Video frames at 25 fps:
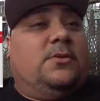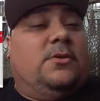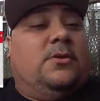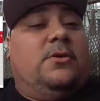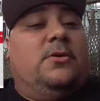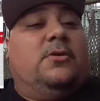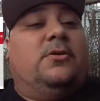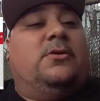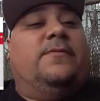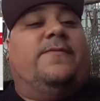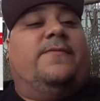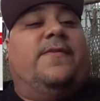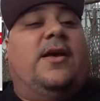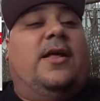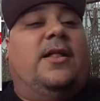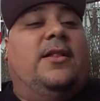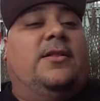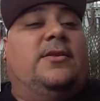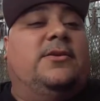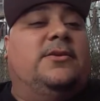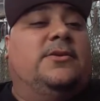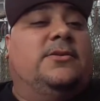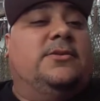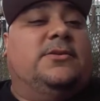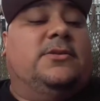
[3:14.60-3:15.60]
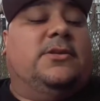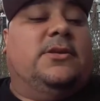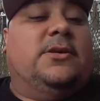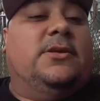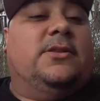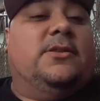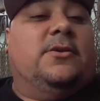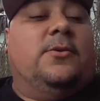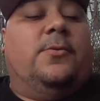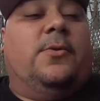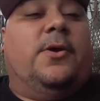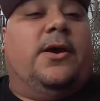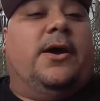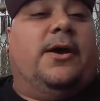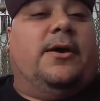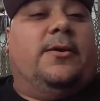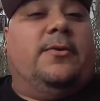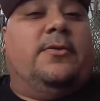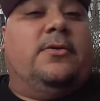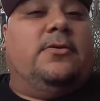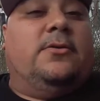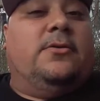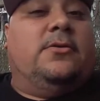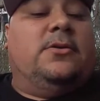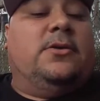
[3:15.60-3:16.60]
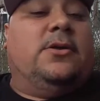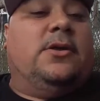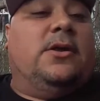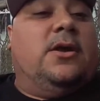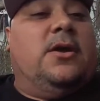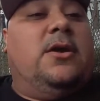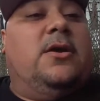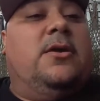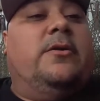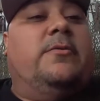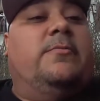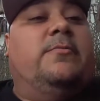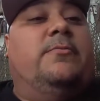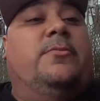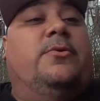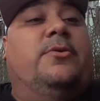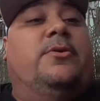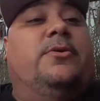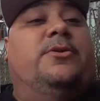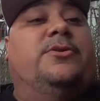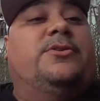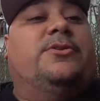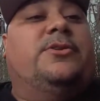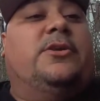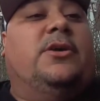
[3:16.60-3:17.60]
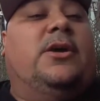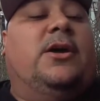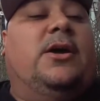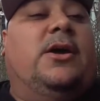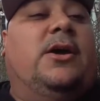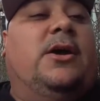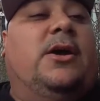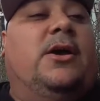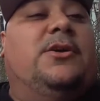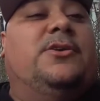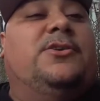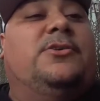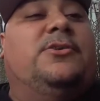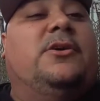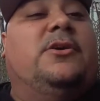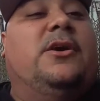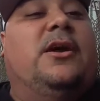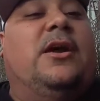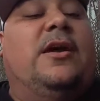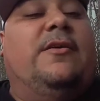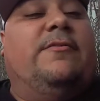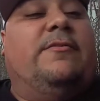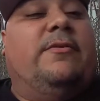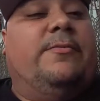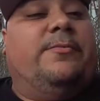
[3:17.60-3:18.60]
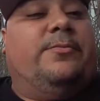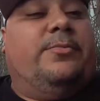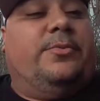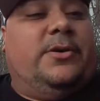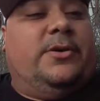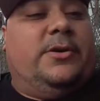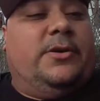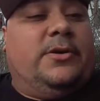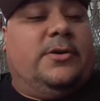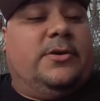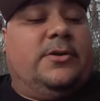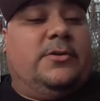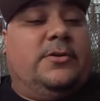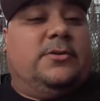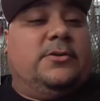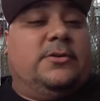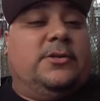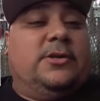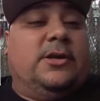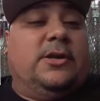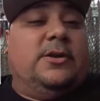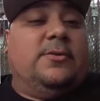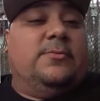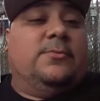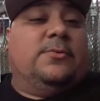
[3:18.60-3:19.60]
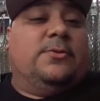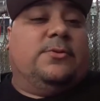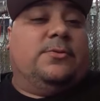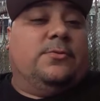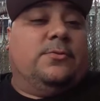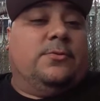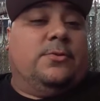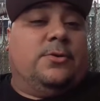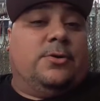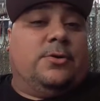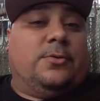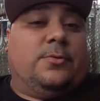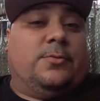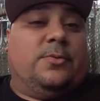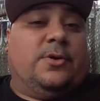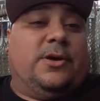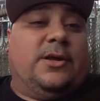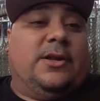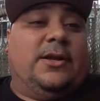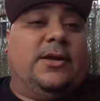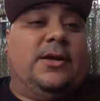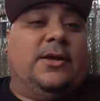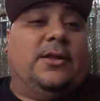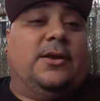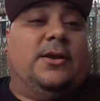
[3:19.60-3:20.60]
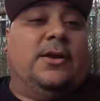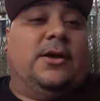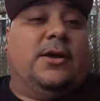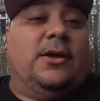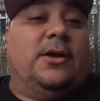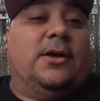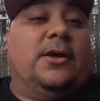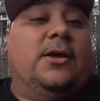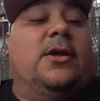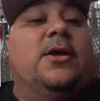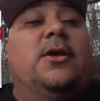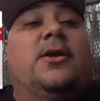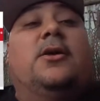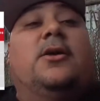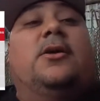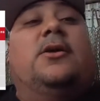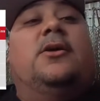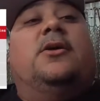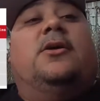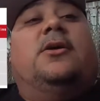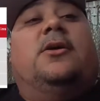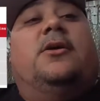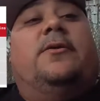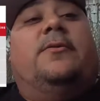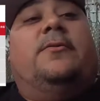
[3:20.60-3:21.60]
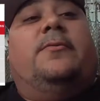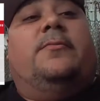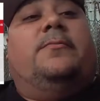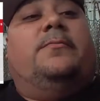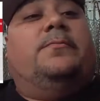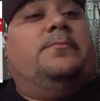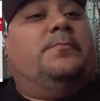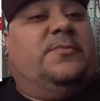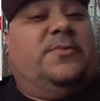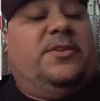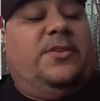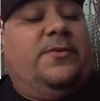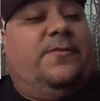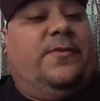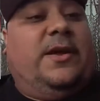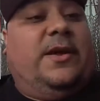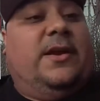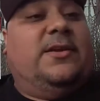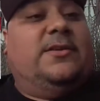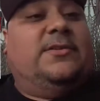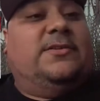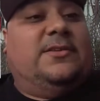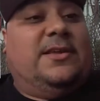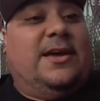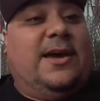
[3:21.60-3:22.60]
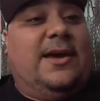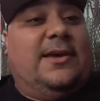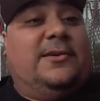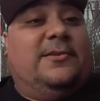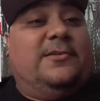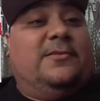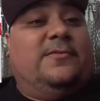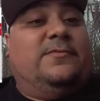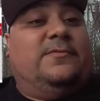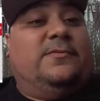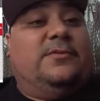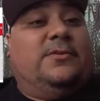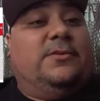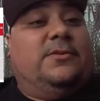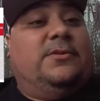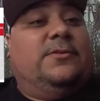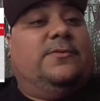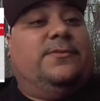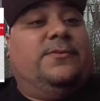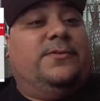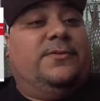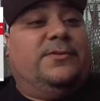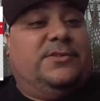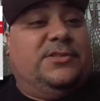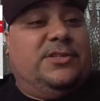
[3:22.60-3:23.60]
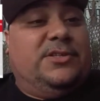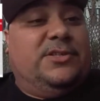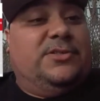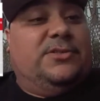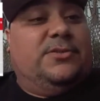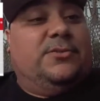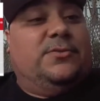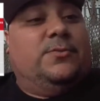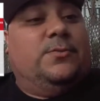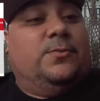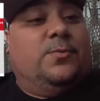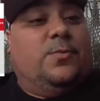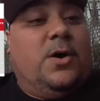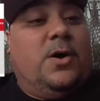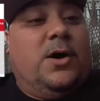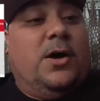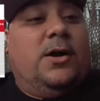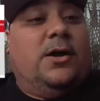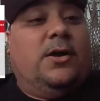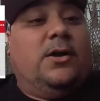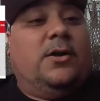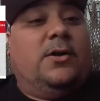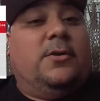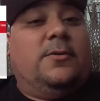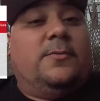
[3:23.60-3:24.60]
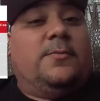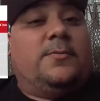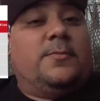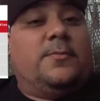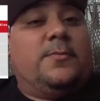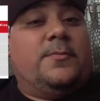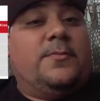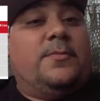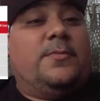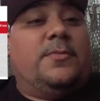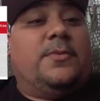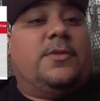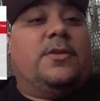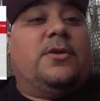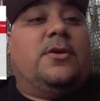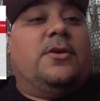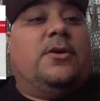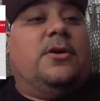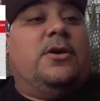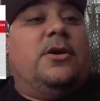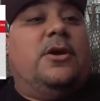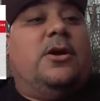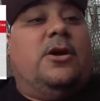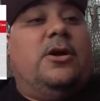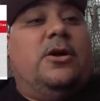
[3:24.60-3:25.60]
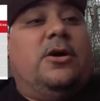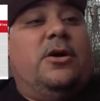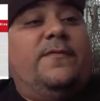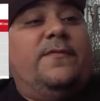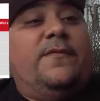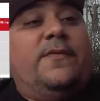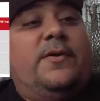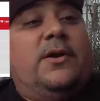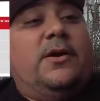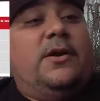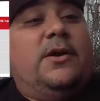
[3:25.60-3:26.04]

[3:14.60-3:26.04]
or the Falcons, either way, Moltz should have a pretty good team to work with and defend his title on the season 1 of